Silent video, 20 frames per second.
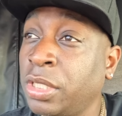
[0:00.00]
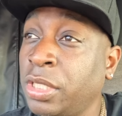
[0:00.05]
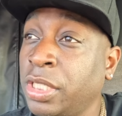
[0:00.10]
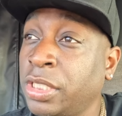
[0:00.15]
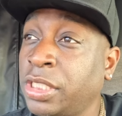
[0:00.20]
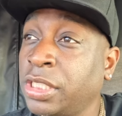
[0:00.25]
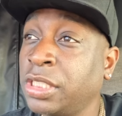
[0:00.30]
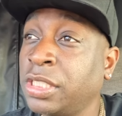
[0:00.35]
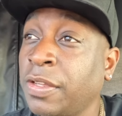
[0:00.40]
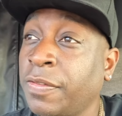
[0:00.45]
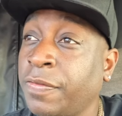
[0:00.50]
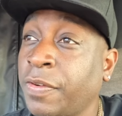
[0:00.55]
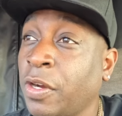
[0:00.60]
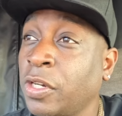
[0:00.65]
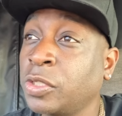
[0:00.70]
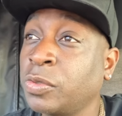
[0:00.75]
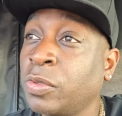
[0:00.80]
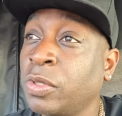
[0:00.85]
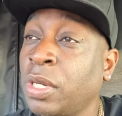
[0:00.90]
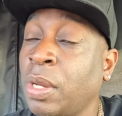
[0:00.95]
this is the
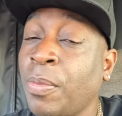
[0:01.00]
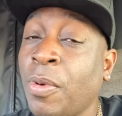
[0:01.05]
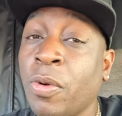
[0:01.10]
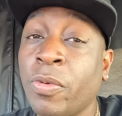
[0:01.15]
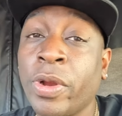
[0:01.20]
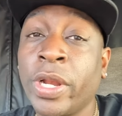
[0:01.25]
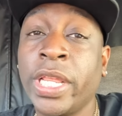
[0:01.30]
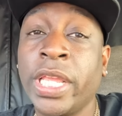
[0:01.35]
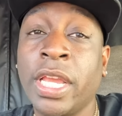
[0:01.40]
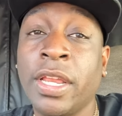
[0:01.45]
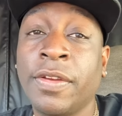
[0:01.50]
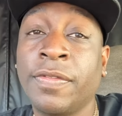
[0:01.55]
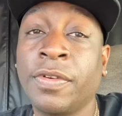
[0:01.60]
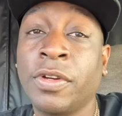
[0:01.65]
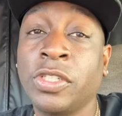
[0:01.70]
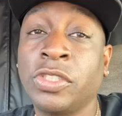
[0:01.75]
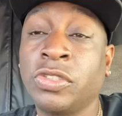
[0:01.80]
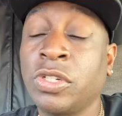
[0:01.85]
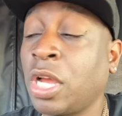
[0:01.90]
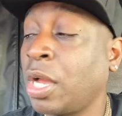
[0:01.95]
first one. I'm already here at the
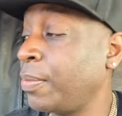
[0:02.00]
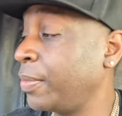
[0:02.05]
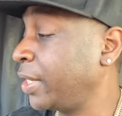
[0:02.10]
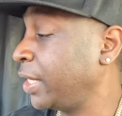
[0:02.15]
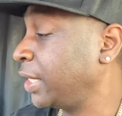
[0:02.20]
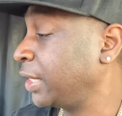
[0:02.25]
first drop and